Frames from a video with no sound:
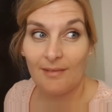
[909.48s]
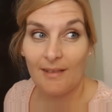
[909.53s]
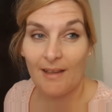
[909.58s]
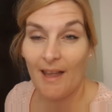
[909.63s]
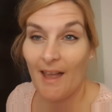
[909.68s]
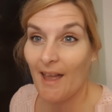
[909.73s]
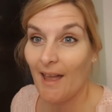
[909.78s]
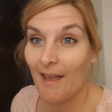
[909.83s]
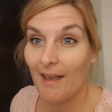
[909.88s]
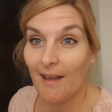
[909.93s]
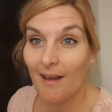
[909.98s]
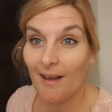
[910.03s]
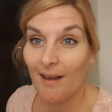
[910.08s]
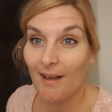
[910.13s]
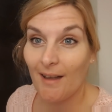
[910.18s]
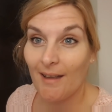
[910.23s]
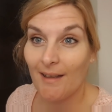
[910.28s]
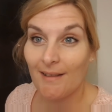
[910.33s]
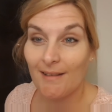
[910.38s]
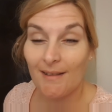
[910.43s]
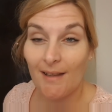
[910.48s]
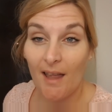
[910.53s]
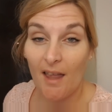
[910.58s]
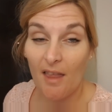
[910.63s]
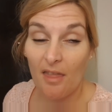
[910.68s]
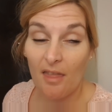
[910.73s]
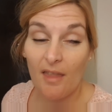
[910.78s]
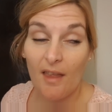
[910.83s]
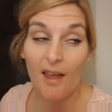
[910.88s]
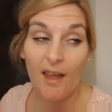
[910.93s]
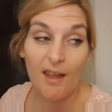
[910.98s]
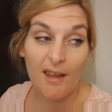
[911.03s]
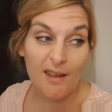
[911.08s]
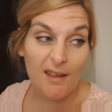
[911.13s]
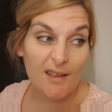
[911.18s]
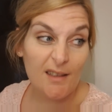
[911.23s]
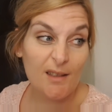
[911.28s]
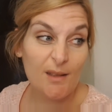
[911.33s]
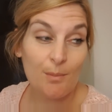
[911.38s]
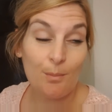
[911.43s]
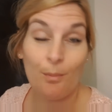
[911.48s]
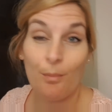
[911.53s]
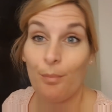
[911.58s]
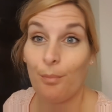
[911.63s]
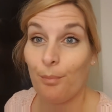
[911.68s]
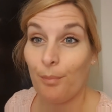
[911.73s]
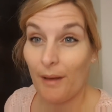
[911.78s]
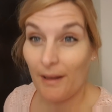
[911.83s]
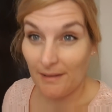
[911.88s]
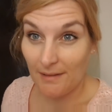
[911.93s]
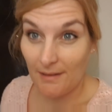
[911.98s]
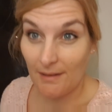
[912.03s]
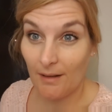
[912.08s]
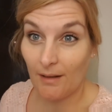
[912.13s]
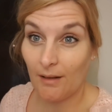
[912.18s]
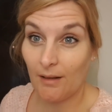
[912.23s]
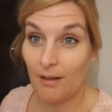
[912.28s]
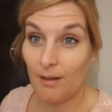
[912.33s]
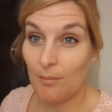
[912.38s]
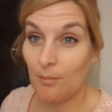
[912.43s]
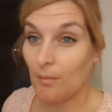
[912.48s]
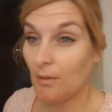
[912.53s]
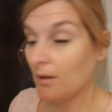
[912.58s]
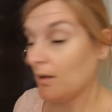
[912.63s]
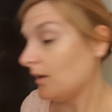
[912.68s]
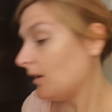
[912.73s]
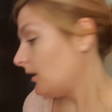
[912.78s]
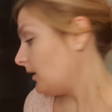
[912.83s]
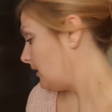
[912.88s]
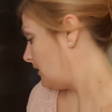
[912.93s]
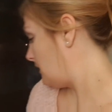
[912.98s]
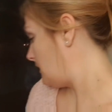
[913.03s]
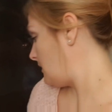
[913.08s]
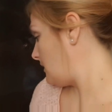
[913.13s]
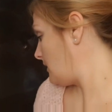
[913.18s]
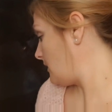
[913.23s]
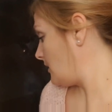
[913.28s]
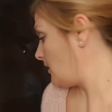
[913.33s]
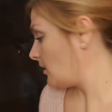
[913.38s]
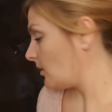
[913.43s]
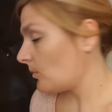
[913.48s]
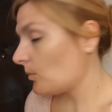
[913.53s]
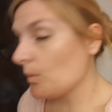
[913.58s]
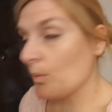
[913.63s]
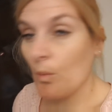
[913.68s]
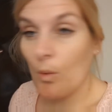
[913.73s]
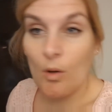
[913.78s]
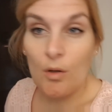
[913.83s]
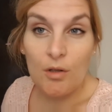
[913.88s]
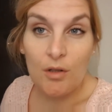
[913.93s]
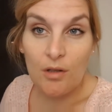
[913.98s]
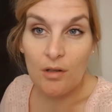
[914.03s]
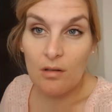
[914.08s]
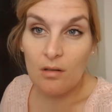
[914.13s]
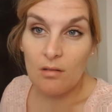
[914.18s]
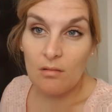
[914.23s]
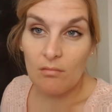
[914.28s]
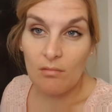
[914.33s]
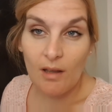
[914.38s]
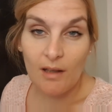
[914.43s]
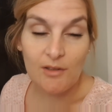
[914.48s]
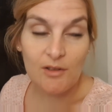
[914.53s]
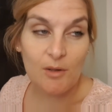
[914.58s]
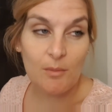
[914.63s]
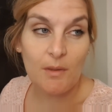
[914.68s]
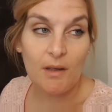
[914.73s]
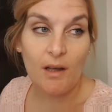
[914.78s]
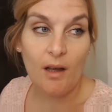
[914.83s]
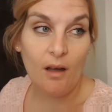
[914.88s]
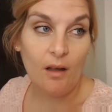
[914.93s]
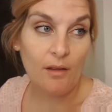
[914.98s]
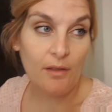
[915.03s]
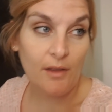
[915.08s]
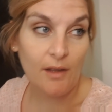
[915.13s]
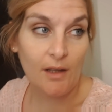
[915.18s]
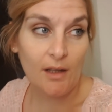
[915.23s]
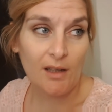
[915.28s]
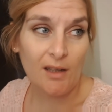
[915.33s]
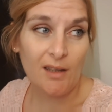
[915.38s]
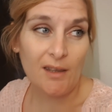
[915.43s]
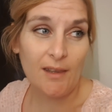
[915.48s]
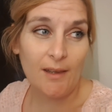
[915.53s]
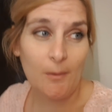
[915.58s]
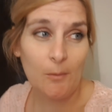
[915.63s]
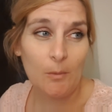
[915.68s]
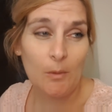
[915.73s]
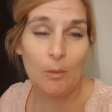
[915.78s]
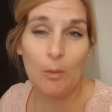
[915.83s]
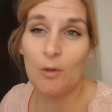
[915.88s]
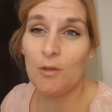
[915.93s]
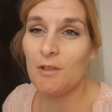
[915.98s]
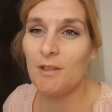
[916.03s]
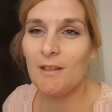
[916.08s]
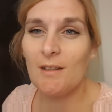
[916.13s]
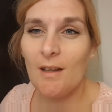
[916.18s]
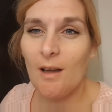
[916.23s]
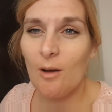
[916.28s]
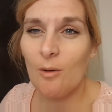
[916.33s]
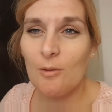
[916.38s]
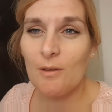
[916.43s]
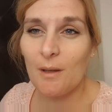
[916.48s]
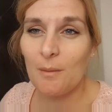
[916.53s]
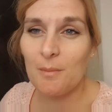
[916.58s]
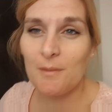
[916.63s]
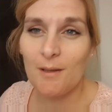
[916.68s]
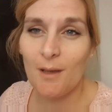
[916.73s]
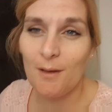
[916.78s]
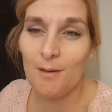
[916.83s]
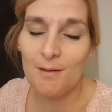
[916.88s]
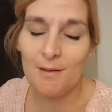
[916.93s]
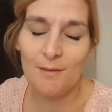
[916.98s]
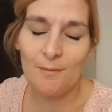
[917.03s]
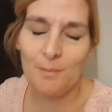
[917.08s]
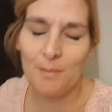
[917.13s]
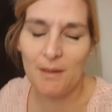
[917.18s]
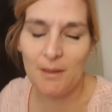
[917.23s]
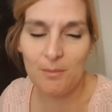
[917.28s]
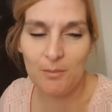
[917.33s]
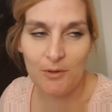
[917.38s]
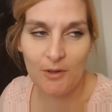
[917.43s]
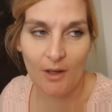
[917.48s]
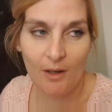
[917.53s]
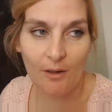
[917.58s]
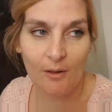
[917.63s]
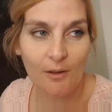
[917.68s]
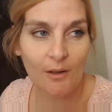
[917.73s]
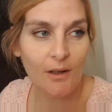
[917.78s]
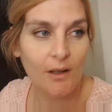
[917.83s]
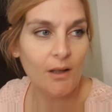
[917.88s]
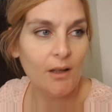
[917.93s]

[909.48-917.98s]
Hey guys, and that is bedtime. We watched that Jimmy Carr thing, and then we're watching old episodes of Peep Show.